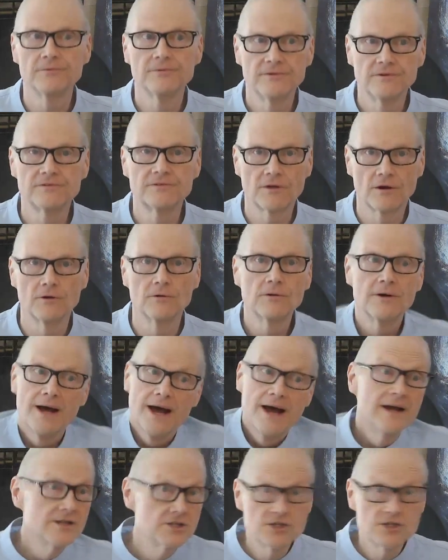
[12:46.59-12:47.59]
So
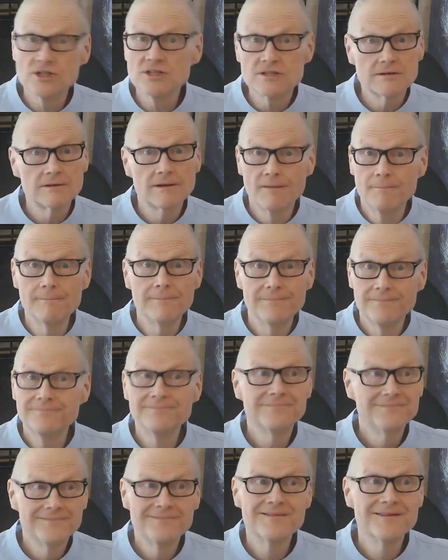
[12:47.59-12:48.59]
just
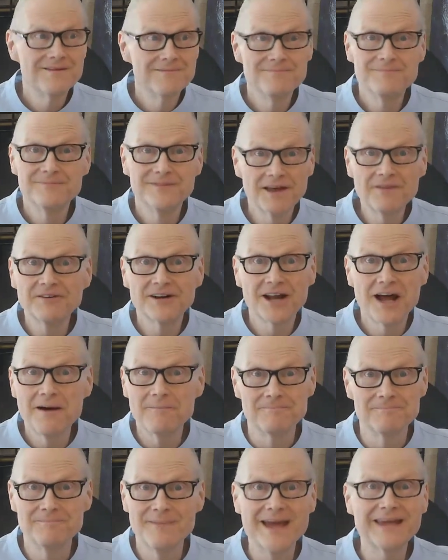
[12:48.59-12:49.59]
give it
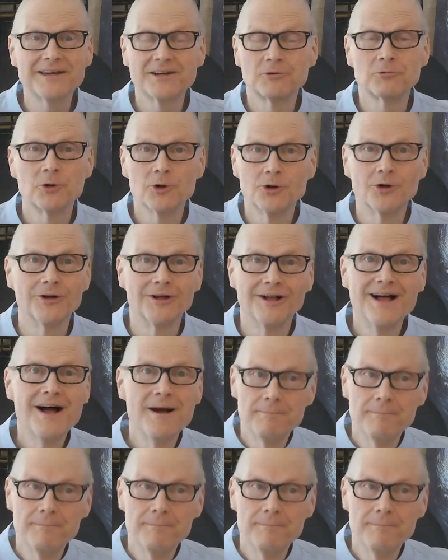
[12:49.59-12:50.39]
up, make it a rule.